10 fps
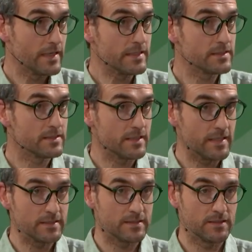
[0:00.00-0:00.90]
is
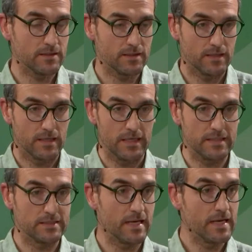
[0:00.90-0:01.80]
is the
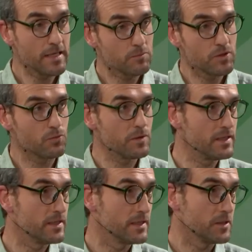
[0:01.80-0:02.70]
is the link
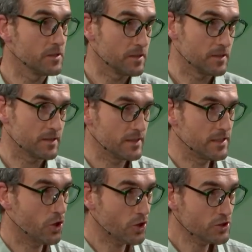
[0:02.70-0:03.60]
between
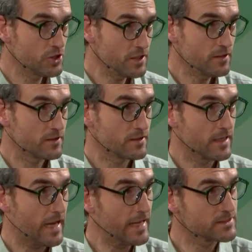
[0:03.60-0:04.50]
ecology
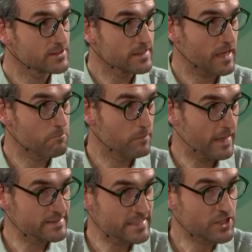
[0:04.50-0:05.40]
and
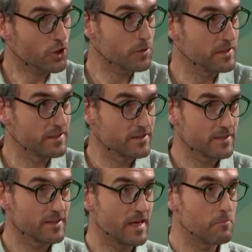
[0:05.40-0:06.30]
and economy
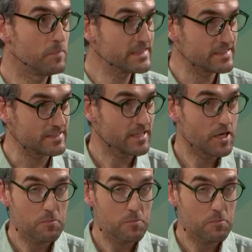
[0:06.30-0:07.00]
and business.